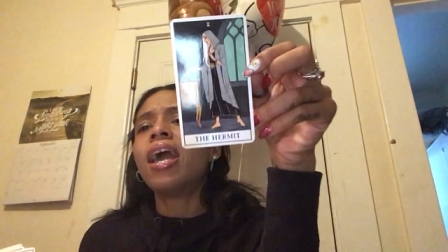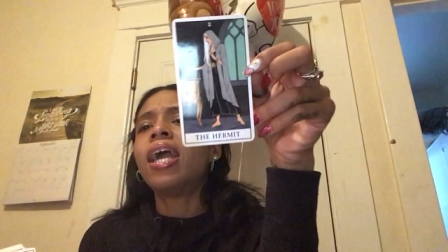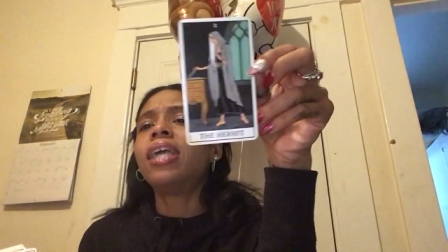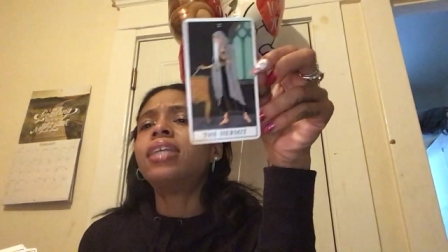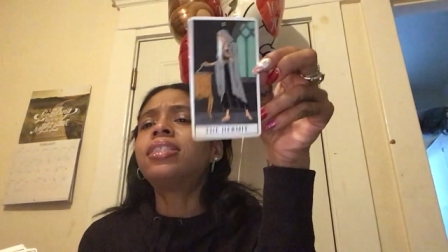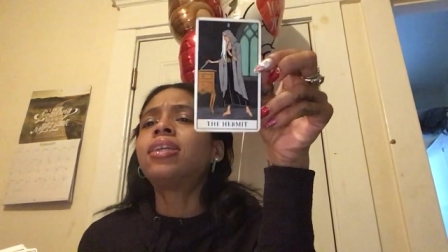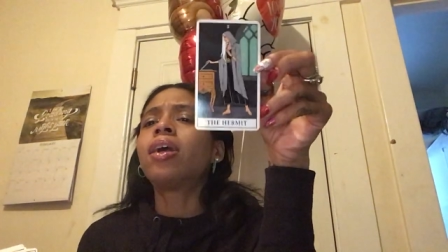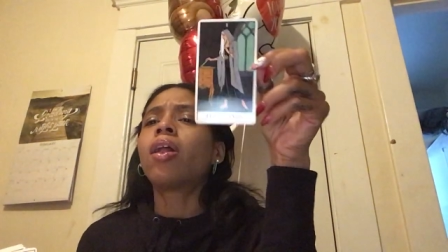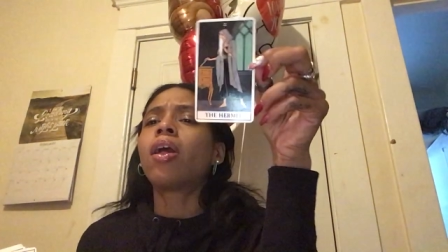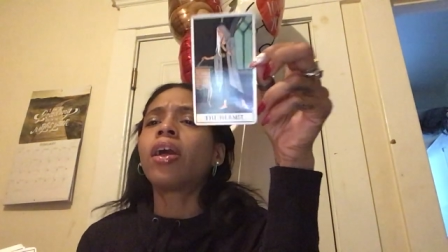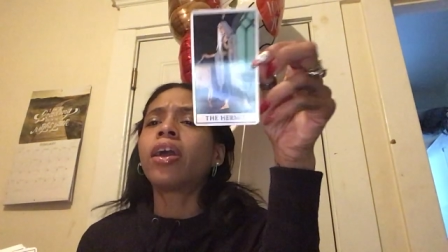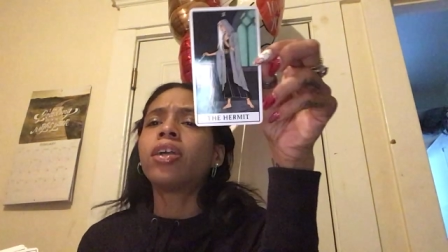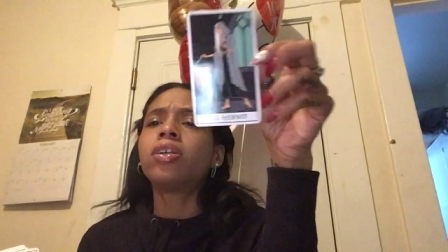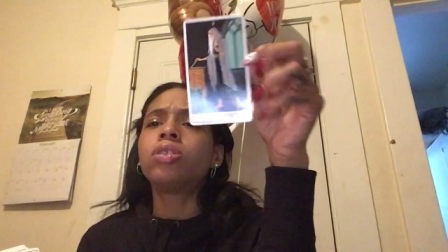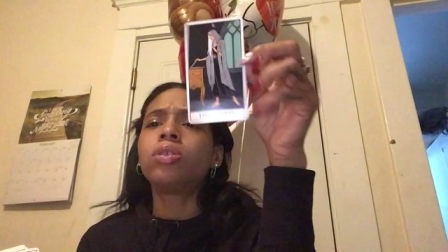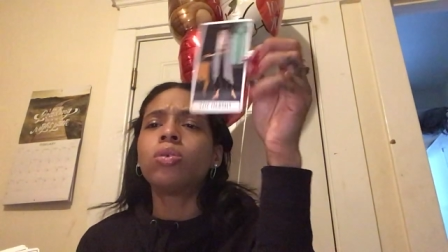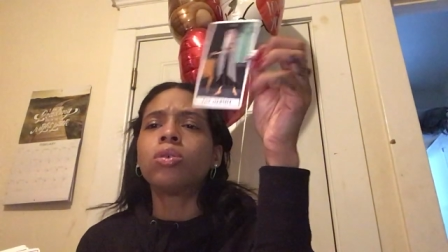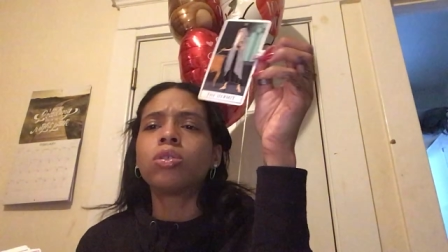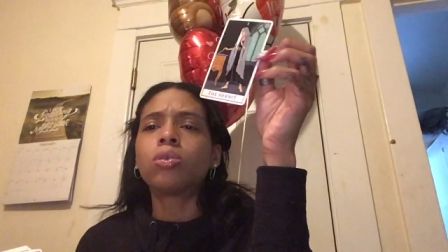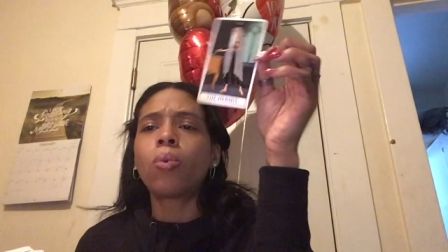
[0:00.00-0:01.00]
He said, all I could
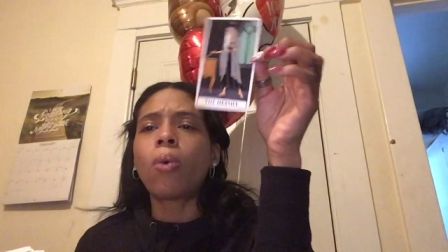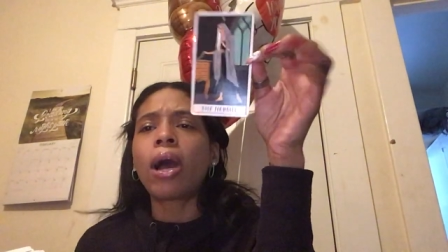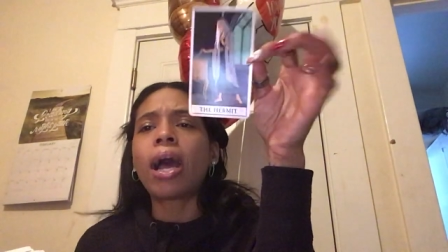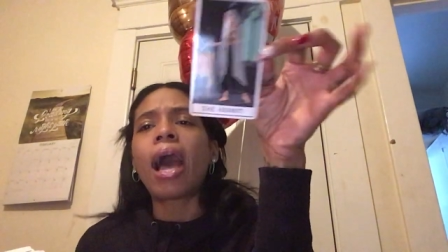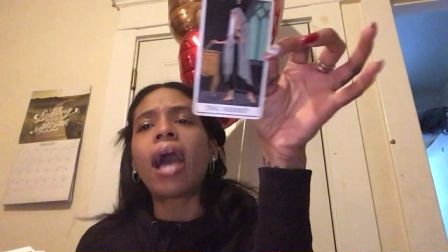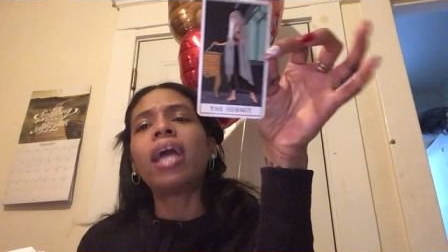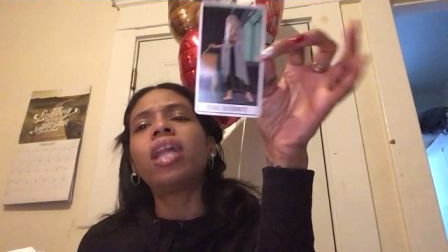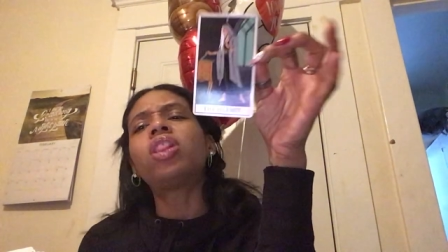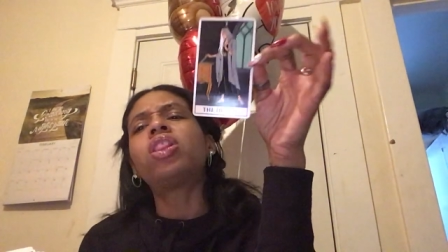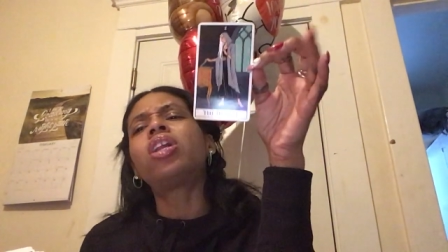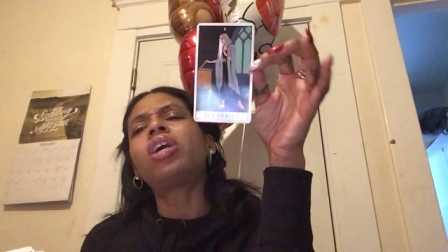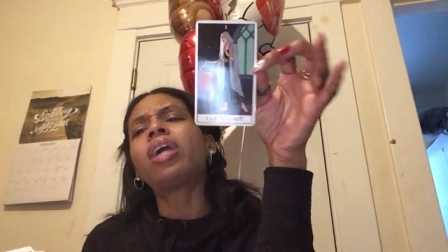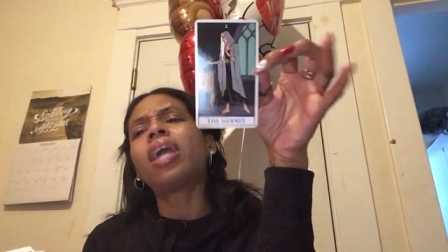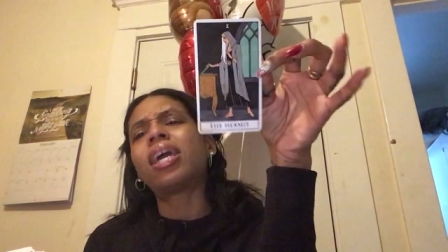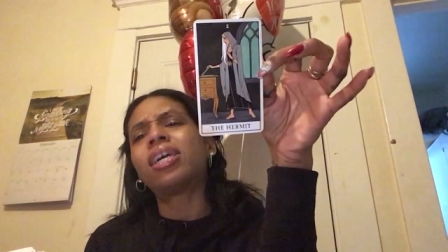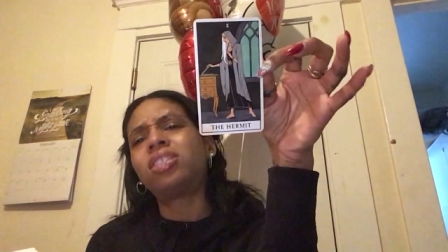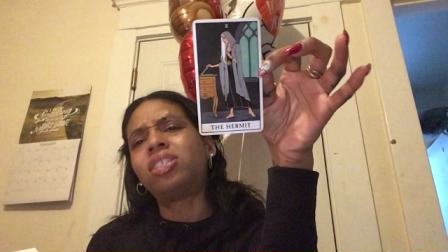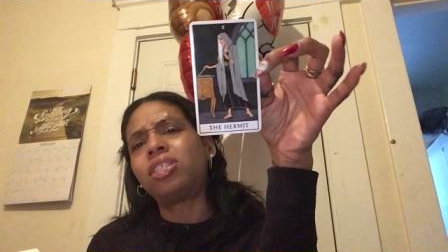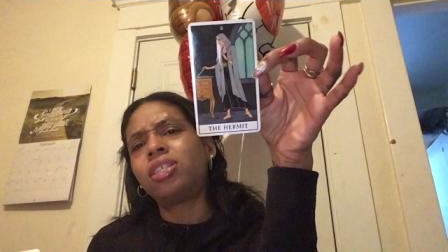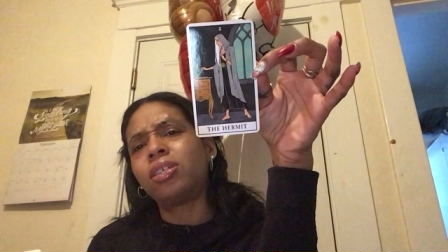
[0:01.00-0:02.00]
do is, why I look
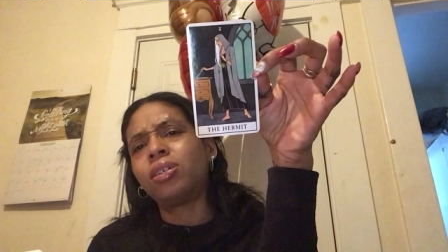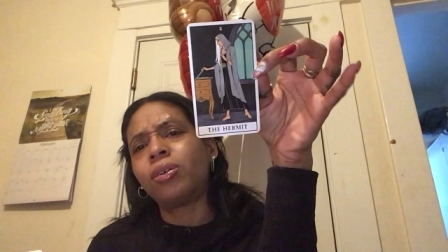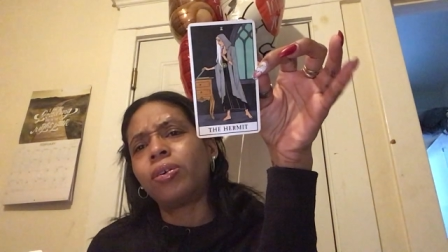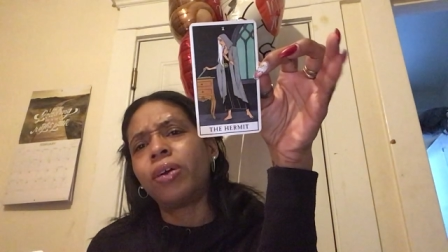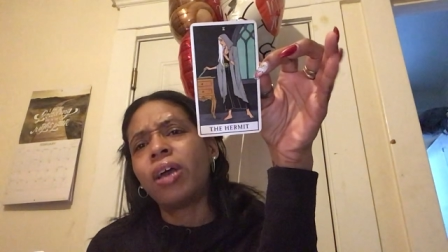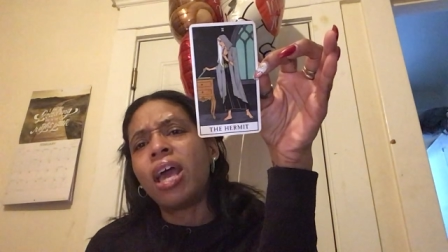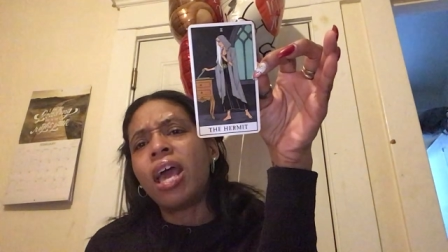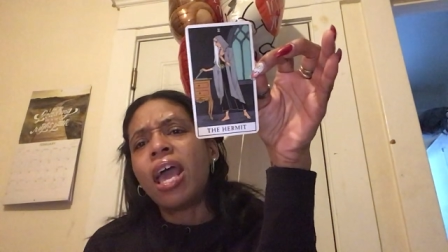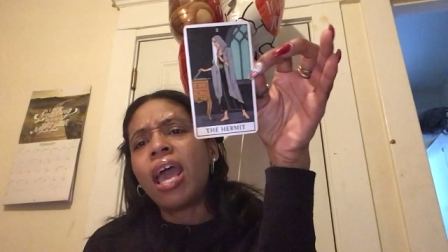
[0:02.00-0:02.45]
at you